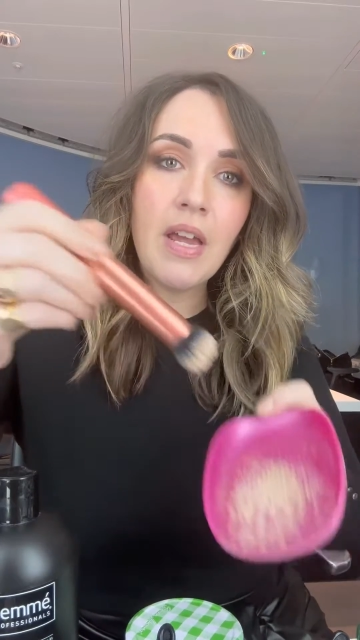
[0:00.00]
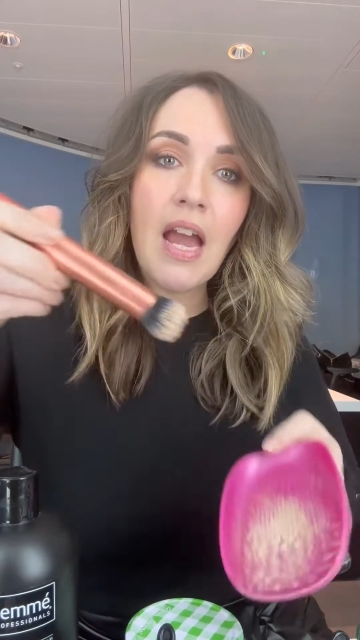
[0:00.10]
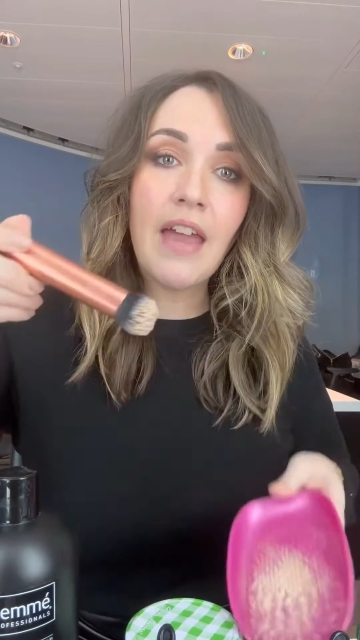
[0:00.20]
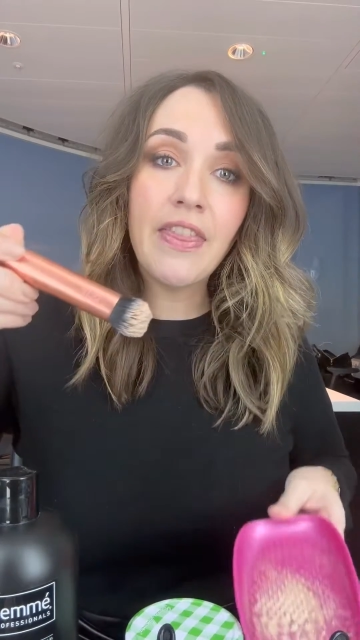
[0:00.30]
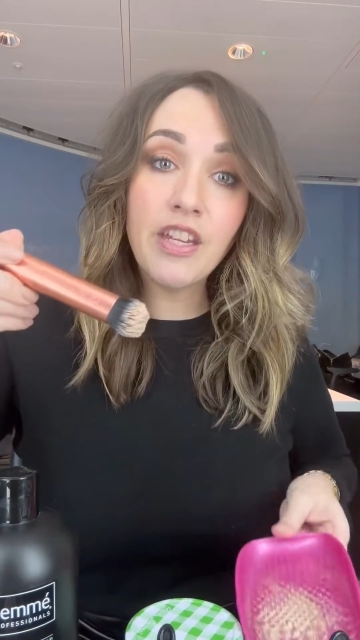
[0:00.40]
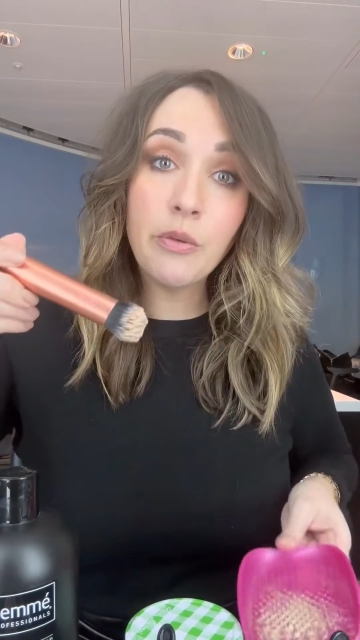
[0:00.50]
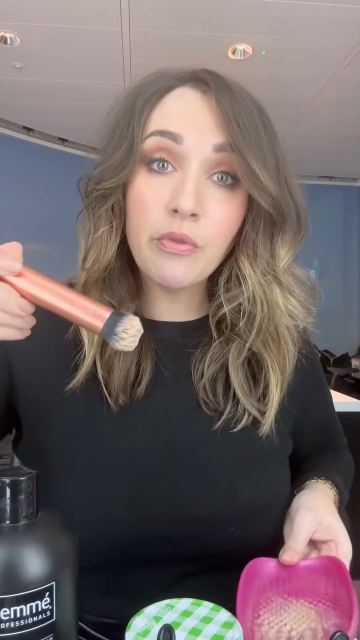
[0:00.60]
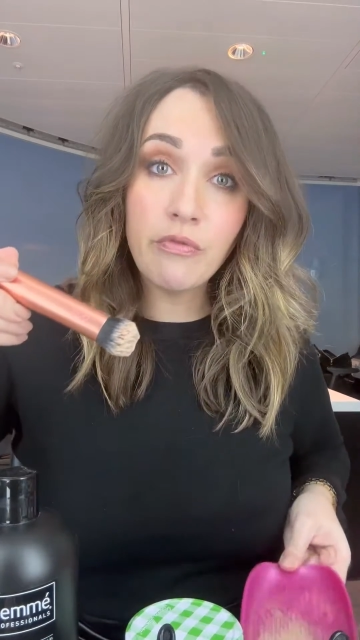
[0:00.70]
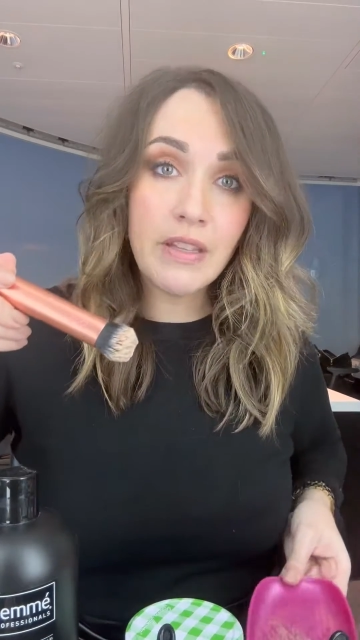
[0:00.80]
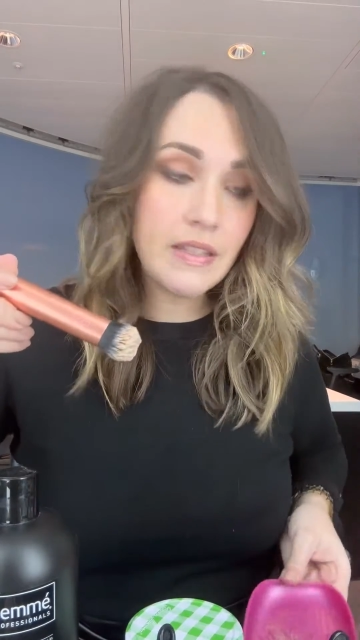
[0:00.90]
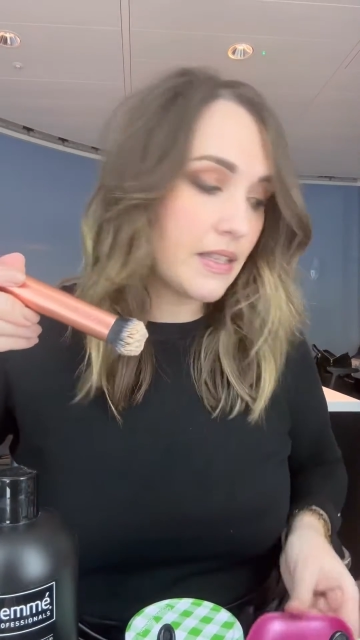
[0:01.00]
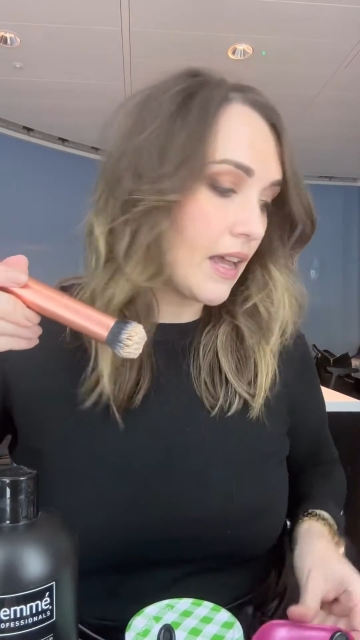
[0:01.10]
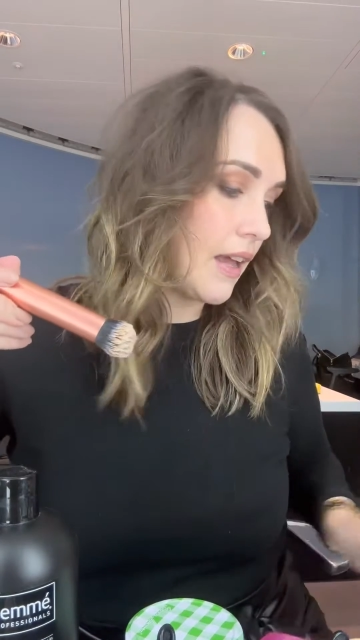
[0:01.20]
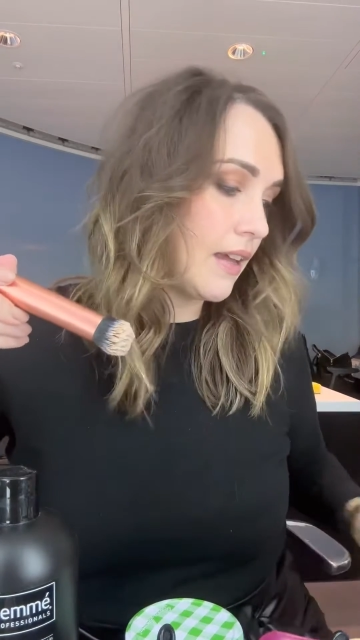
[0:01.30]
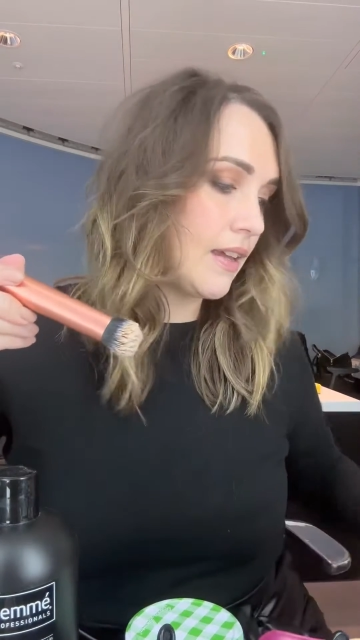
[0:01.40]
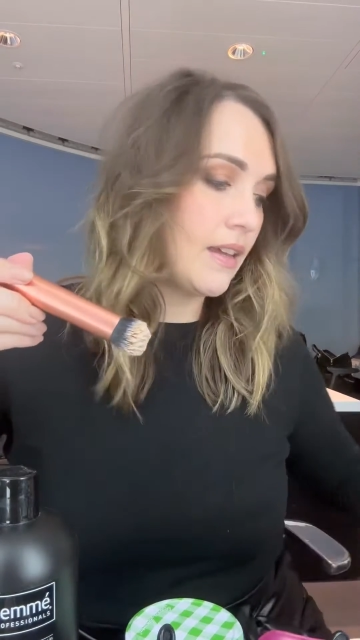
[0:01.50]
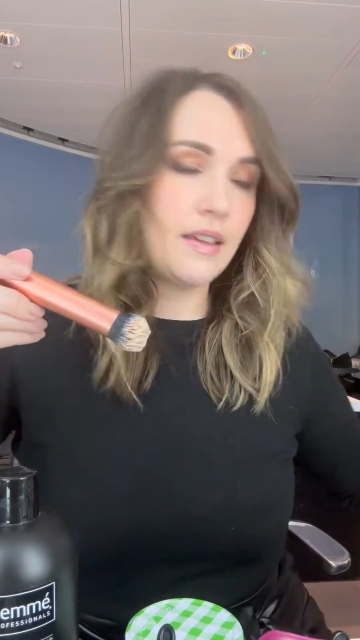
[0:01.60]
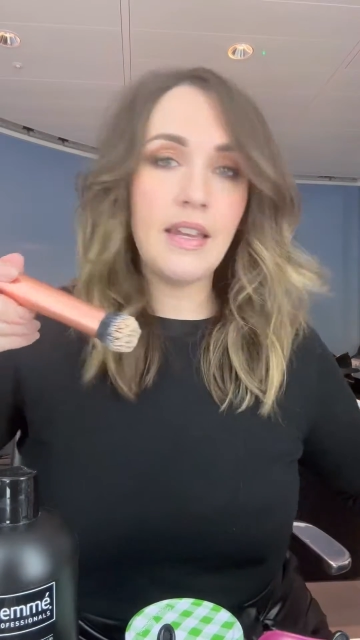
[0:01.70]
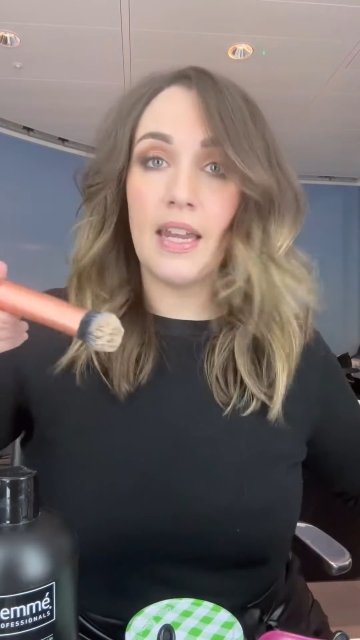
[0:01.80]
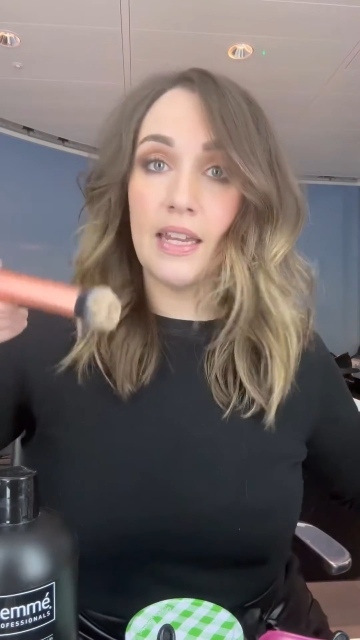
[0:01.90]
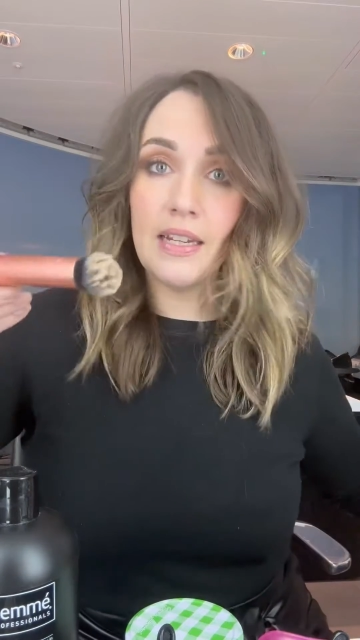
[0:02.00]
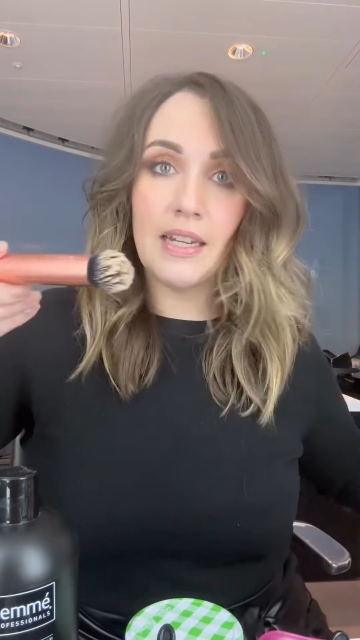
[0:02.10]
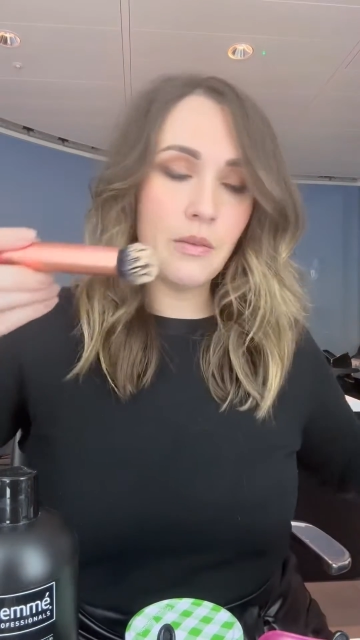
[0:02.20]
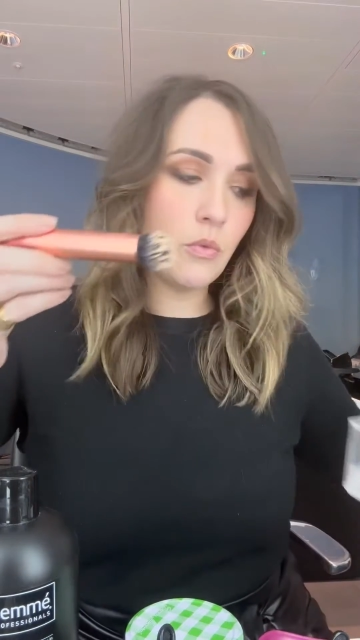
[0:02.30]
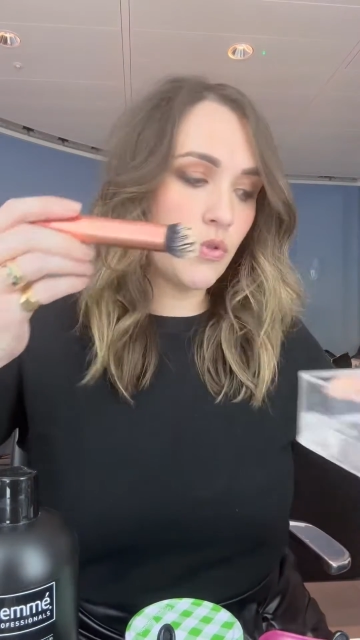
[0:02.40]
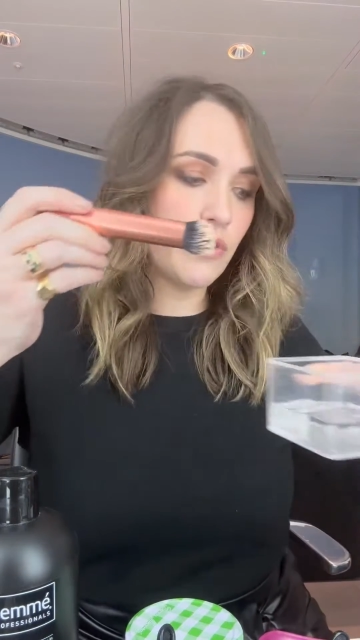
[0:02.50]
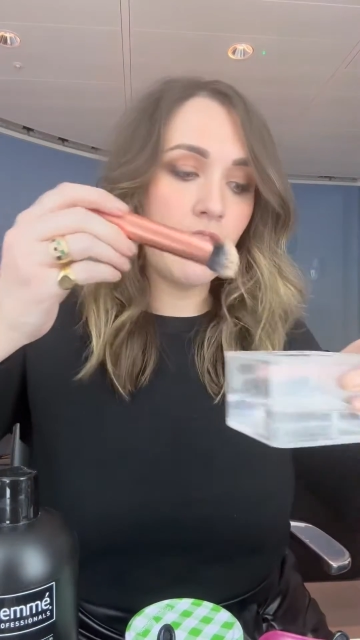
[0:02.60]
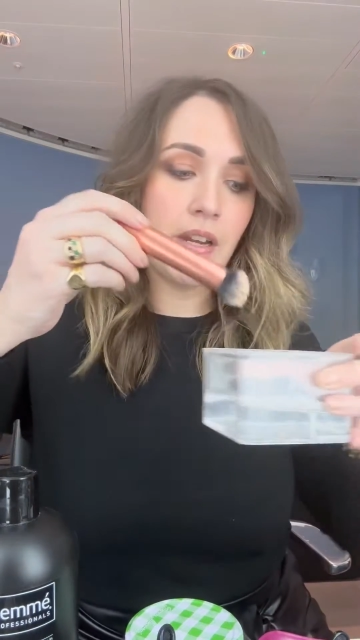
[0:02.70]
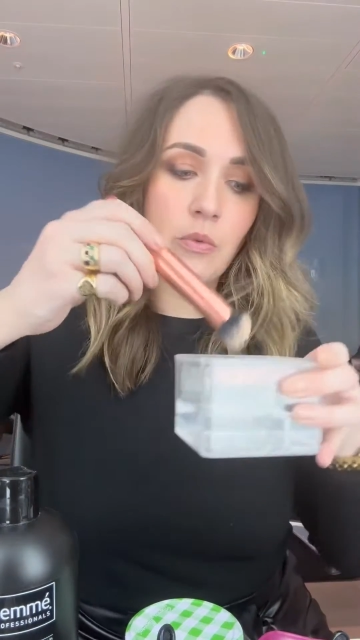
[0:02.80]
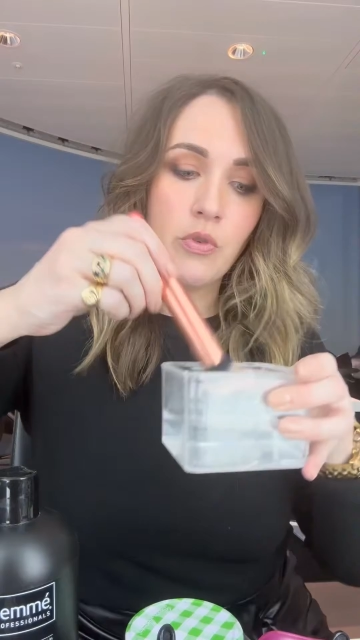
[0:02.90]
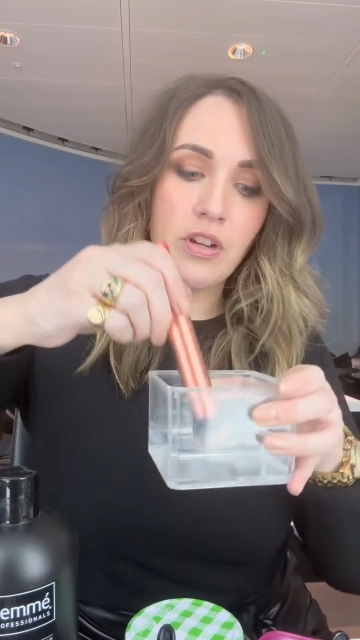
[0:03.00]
And then you would rinse that in clean water, running water.